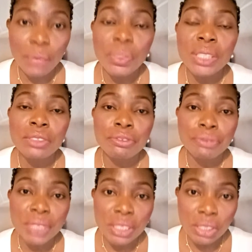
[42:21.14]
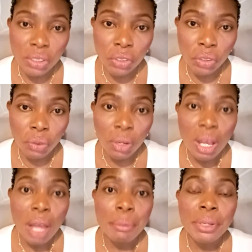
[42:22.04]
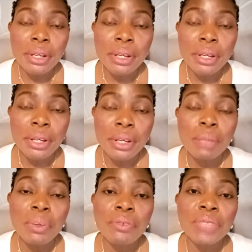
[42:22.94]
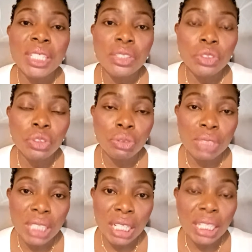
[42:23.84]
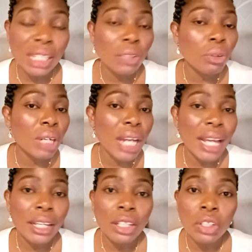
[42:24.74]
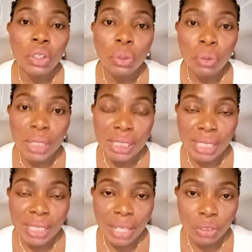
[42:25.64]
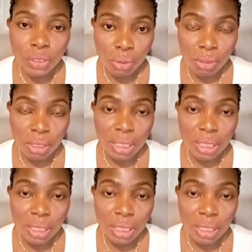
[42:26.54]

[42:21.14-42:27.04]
to feel secure because some of these children, they not like noise at all.